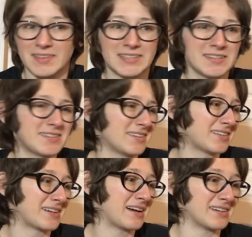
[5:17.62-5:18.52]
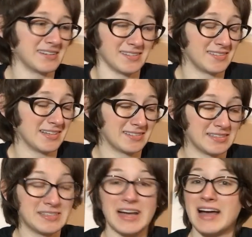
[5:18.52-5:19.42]
the dude's looking around and is just
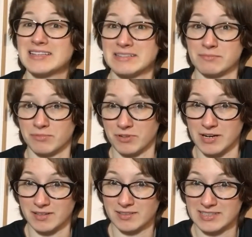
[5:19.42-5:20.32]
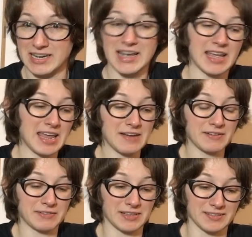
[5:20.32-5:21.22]
not impressed,
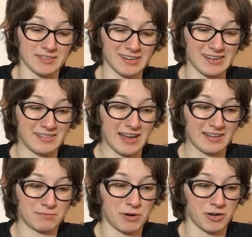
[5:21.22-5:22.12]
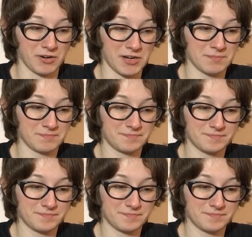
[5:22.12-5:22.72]
even with this crazy-ass party.